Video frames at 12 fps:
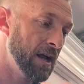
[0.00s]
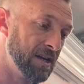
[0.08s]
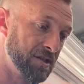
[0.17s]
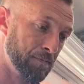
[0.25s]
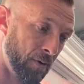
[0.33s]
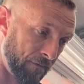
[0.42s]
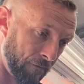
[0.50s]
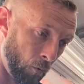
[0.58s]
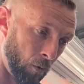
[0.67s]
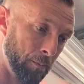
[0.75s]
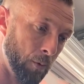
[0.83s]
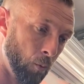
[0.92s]
It has
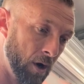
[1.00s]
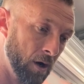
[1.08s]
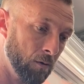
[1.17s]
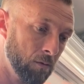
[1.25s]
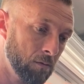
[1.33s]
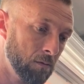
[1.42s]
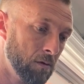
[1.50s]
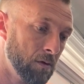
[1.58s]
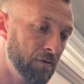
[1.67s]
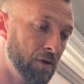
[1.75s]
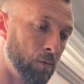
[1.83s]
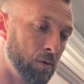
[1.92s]
performed well.
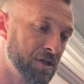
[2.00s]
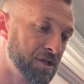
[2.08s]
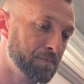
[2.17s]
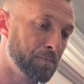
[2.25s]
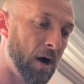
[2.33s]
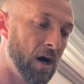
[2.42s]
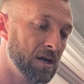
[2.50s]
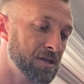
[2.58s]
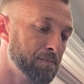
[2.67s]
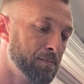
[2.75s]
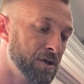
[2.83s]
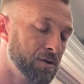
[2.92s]
The
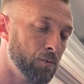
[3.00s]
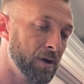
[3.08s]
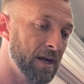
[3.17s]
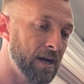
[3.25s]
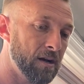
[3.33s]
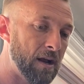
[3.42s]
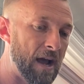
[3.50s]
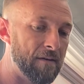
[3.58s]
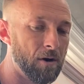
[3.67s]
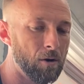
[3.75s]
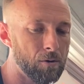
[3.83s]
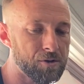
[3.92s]
response between
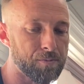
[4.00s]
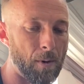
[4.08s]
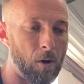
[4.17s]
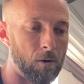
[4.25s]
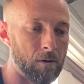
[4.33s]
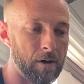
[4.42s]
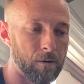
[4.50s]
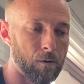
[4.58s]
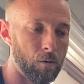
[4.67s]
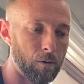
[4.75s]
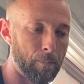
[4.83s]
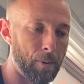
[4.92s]
having a little smaller
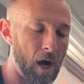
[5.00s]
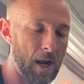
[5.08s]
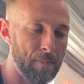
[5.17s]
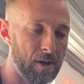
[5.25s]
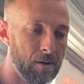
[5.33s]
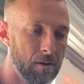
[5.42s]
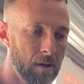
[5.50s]
intercooler piping